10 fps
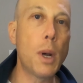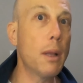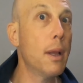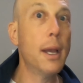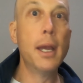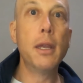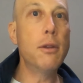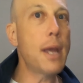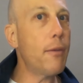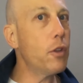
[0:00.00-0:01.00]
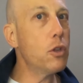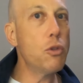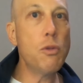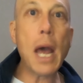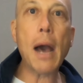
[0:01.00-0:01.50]
Well, you definitely
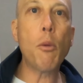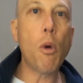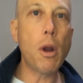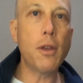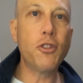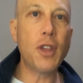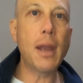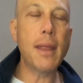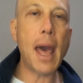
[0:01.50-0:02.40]
do not want to send